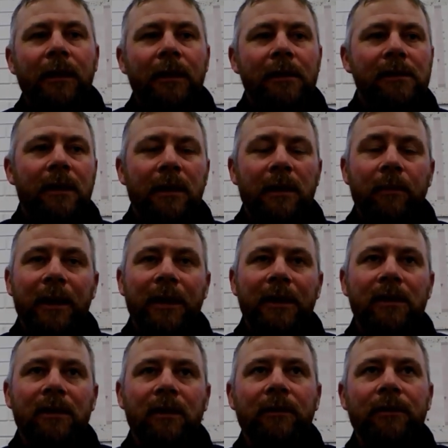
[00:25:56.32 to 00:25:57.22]
So you're
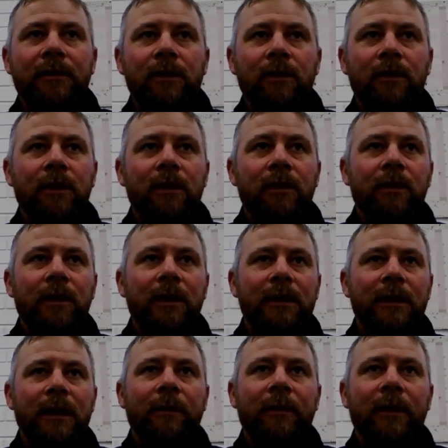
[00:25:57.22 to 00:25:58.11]
best off sort of
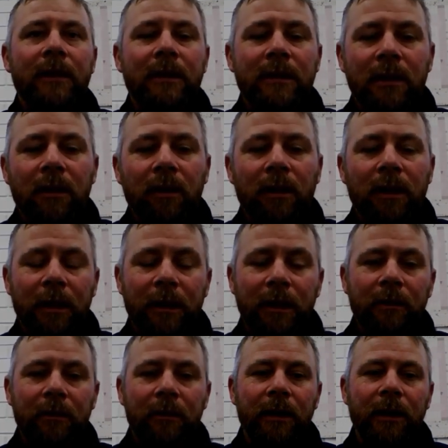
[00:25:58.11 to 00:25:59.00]
doing something that's a lot
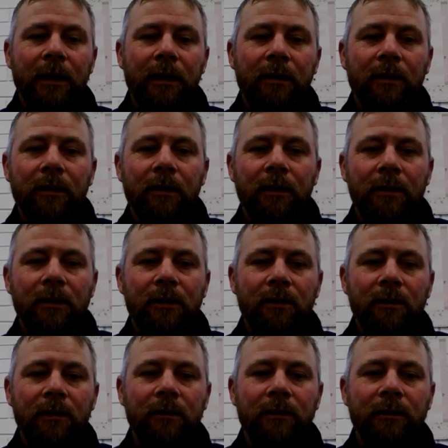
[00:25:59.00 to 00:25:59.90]
clearer to get her to
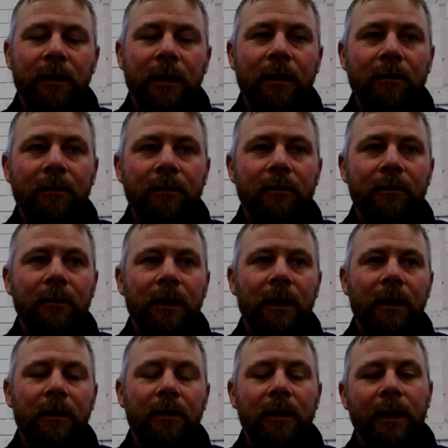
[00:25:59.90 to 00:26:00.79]
sort of,
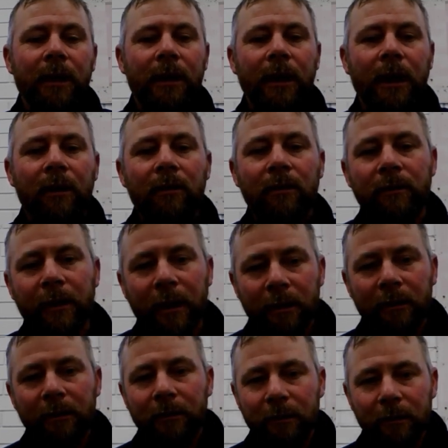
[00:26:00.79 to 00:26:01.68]
let go of
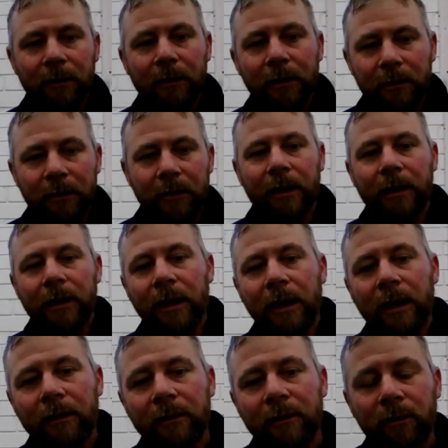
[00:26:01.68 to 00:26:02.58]
that
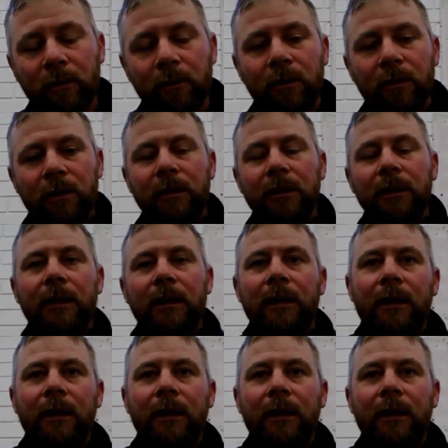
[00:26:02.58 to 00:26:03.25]
hard thought.